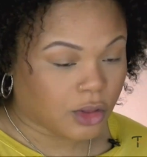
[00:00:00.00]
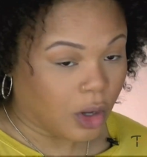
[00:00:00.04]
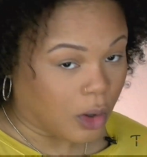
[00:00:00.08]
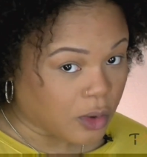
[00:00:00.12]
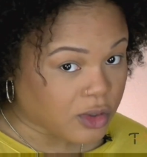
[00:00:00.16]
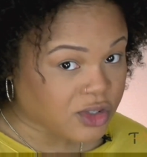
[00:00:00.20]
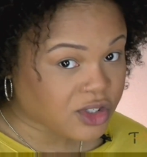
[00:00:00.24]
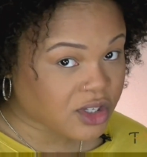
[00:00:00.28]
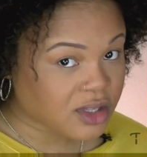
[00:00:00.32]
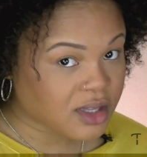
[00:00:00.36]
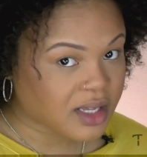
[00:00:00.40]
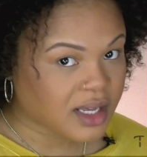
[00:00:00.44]

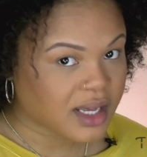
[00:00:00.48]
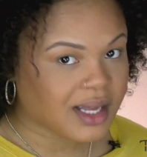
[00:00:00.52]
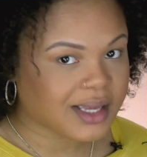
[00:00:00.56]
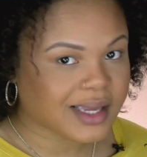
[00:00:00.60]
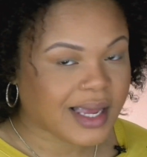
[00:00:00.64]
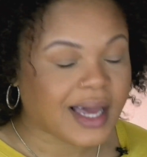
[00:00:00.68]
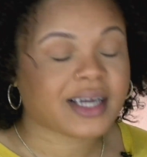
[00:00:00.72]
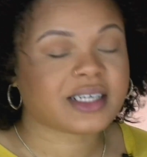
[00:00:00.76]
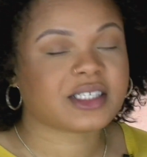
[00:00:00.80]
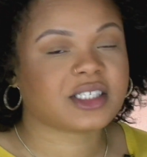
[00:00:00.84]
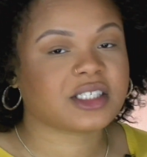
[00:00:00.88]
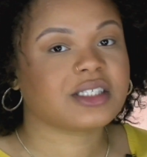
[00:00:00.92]
Those are the
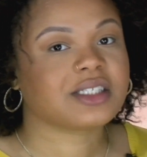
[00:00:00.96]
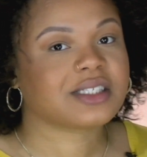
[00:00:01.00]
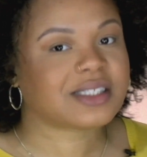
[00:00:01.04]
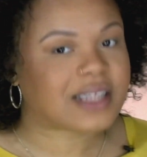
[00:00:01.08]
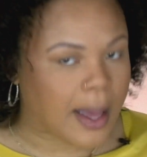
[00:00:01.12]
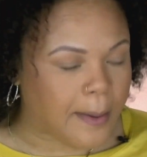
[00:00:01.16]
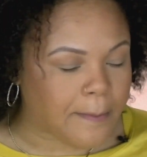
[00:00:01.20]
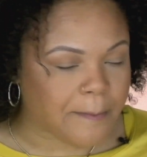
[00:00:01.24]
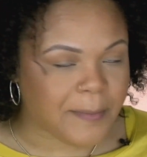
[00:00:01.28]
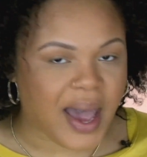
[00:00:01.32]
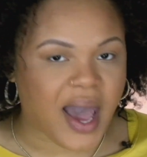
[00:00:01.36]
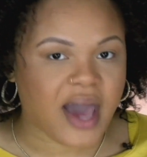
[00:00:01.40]
elections
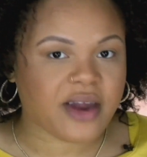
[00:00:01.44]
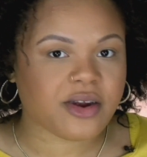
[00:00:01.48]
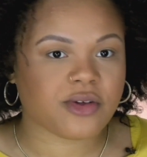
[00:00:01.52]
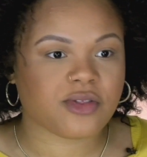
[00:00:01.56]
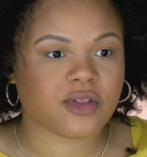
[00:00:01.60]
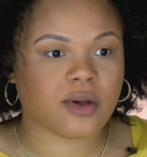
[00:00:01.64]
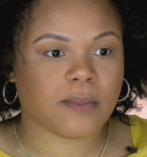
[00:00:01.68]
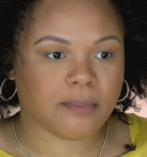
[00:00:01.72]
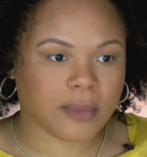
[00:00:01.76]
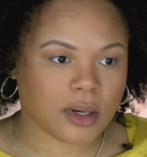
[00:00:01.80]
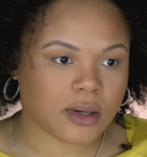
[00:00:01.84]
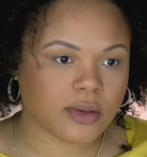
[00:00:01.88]
that matter
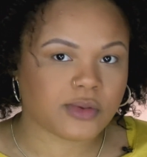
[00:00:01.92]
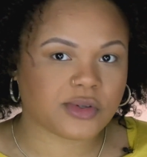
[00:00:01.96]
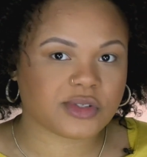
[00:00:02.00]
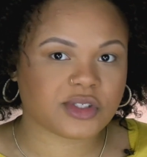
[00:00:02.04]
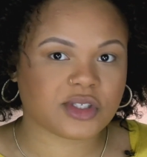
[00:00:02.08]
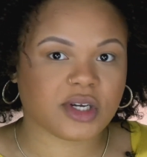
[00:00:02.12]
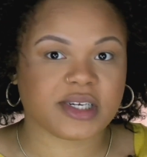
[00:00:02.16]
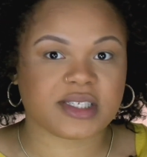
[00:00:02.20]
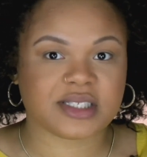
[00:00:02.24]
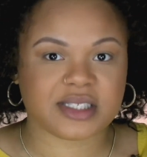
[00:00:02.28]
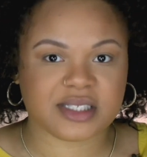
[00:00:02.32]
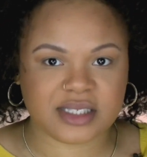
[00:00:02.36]
the
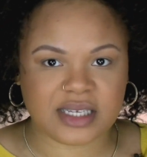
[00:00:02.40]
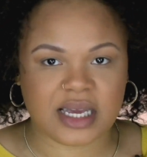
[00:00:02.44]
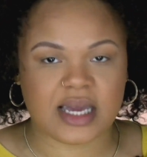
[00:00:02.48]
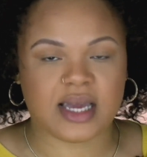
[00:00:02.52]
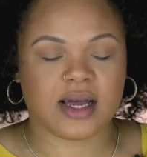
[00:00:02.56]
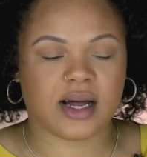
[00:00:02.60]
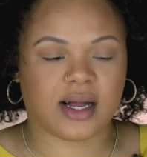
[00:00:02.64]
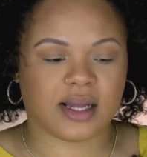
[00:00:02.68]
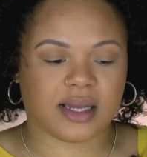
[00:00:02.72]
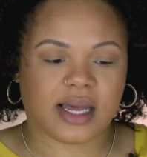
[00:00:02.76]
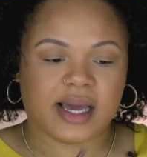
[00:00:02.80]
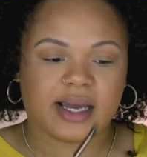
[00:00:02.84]
most, are state
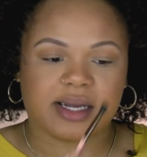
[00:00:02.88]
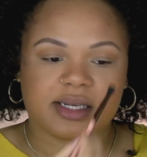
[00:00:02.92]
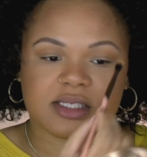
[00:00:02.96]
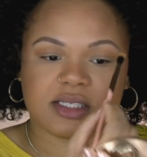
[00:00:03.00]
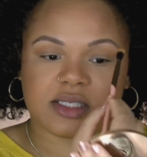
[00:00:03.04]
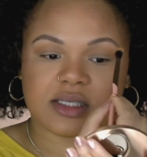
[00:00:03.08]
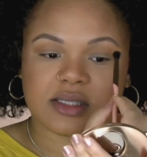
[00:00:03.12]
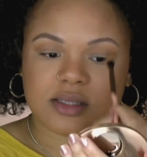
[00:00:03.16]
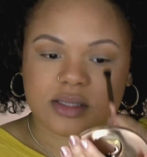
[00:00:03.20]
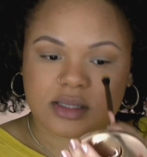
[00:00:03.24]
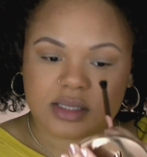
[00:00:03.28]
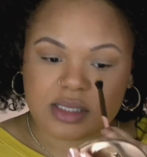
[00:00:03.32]

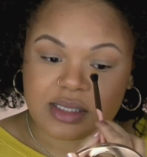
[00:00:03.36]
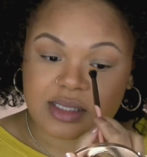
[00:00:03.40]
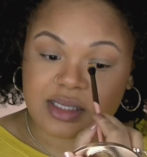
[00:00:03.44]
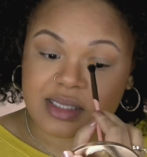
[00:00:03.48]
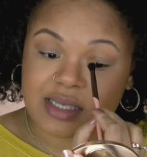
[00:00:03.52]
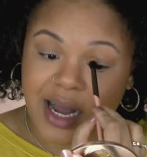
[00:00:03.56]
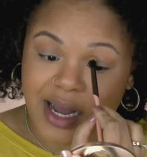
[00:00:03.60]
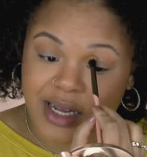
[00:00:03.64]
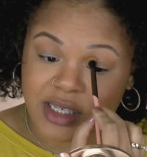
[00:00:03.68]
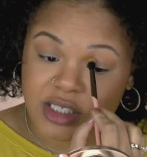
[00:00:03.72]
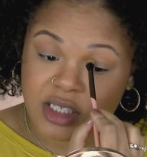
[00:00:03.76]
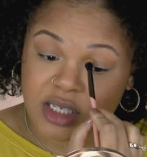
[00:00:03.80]
elections. It's
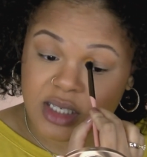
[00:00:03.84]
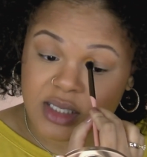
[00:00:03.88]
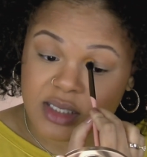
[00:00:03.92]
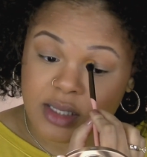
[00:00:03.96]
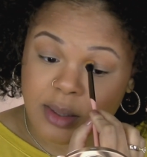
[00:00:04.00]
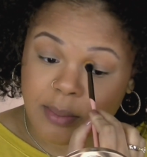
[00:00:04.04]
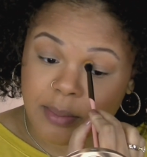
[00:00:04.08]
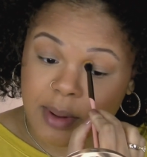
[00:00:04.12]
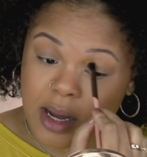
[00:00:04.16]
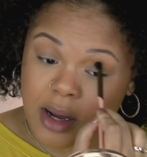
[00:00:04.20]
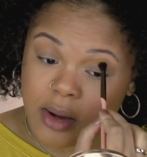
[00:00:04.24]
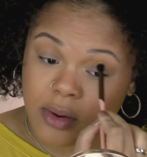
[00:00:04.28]
not just
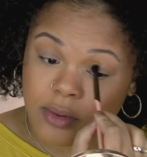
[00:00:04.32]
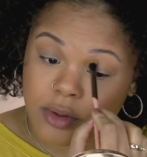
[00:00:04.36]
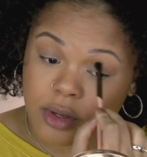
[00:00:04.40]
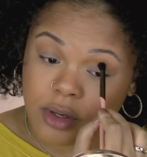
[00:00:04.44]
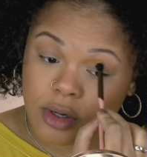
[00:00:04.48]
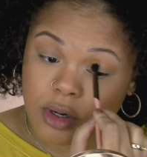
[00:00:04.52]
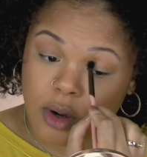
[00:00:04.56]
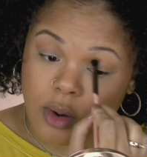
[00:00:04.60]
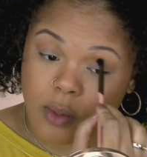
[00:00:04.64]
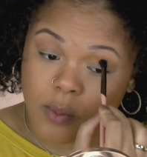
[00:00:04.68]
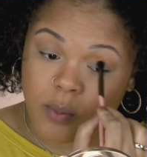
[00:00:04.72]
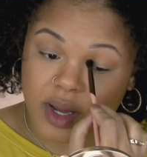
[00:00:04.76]
about, you
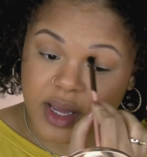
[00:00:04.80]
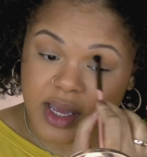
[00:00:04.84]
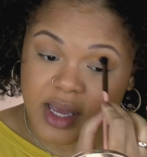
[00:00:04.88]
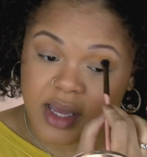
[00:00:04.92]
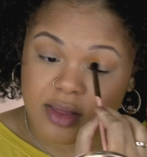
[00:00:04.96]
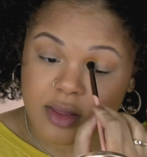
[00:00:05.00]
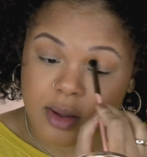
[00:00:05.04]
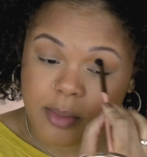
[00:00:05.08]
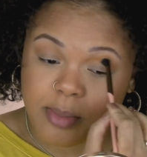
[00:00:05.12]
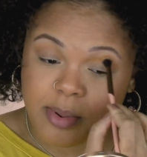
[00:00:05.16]
know, what can the